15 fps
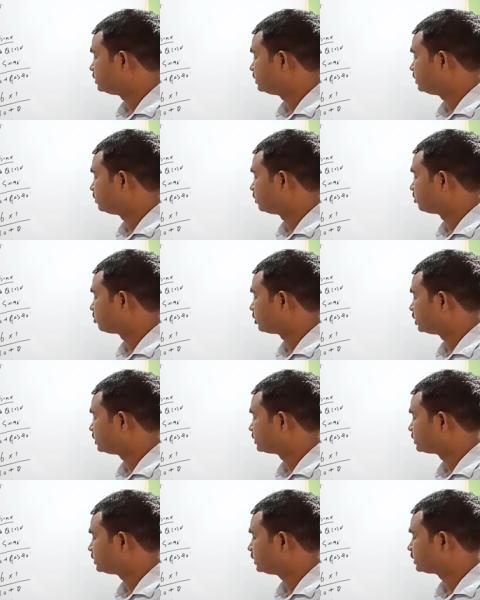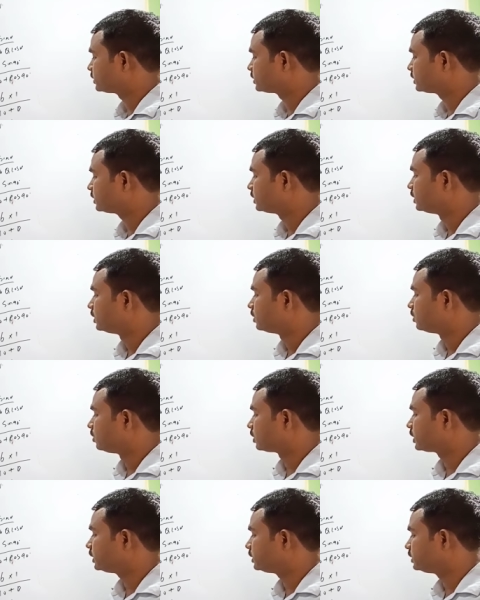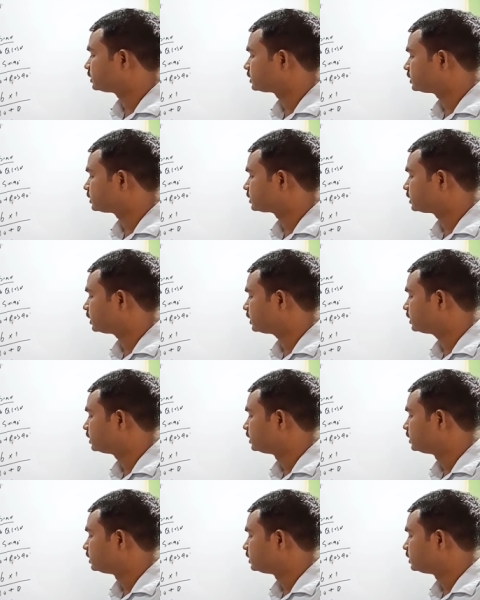0.6. Okay, this is the